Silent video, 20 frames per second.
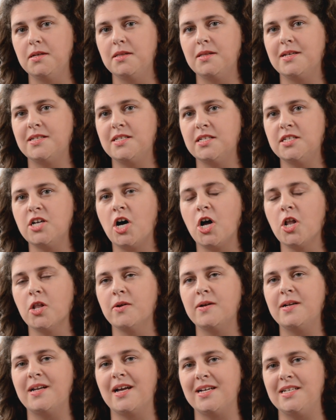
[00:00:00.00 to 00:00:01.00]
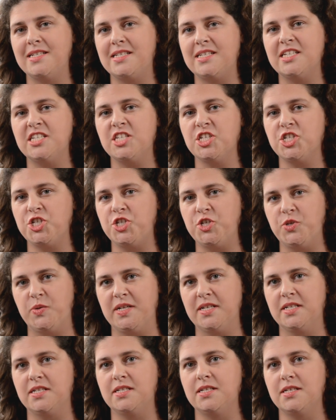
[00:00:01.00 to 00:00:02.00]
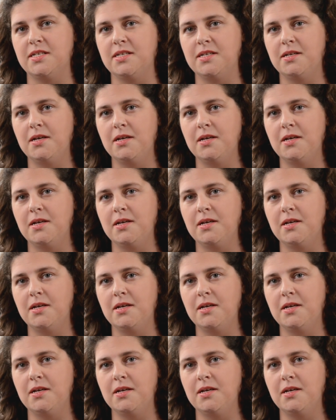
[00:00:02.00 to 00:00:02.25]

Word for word: That's $1.09 a student.